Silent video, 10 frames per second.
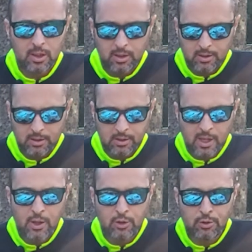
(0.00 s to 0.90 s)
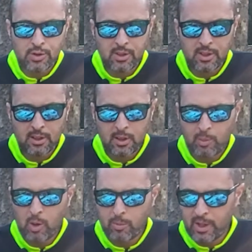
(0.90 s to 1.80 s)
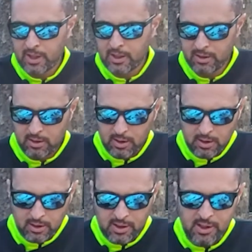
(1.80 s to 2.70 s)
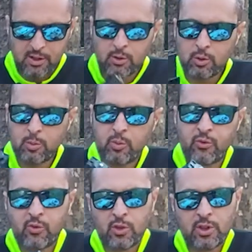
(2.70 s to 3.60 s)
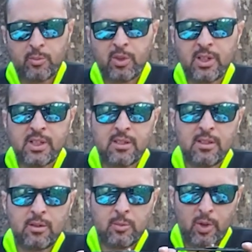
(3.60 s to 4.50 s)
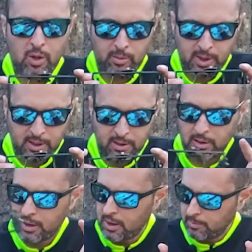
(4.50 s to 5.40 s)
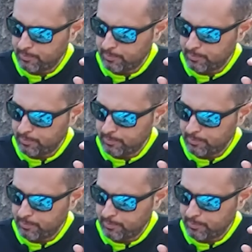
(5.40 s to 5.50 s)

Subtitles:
I use a power bank. This is good for the place the power bank. Okay,